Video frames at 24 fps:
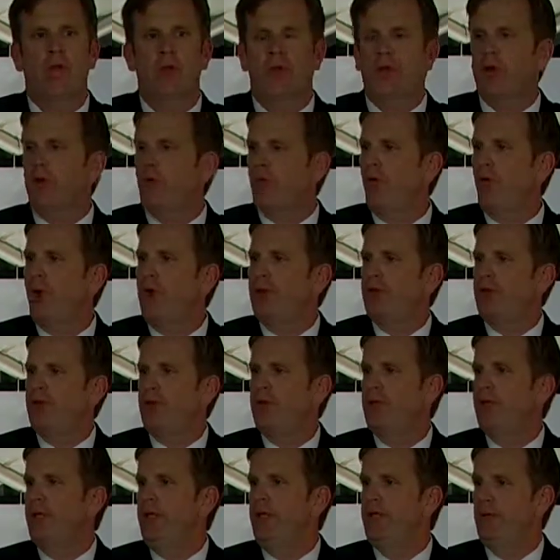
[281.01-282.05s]
The chronic
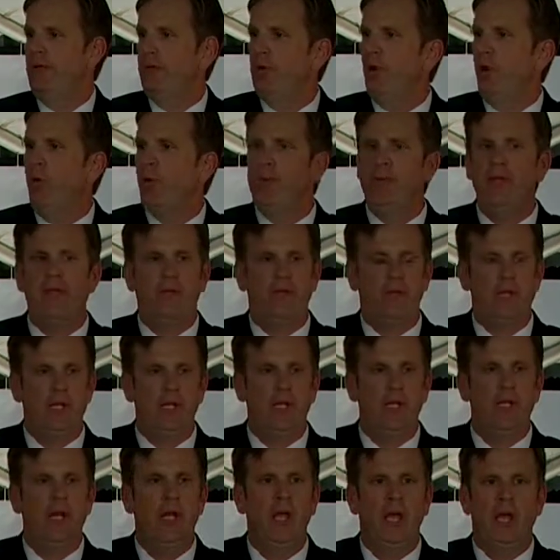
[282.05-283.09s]
disease, the new
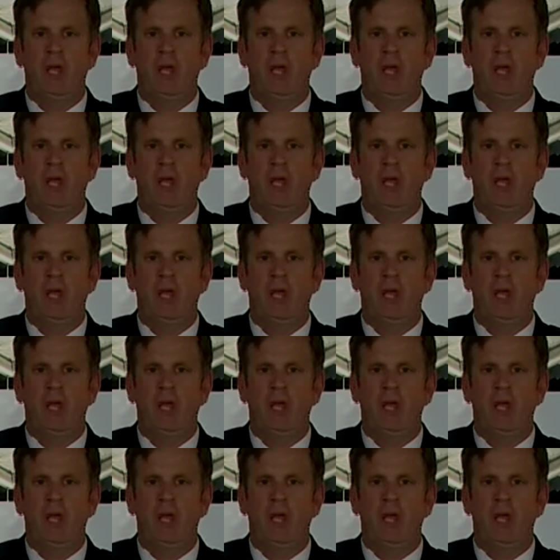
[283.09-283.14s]
obesity,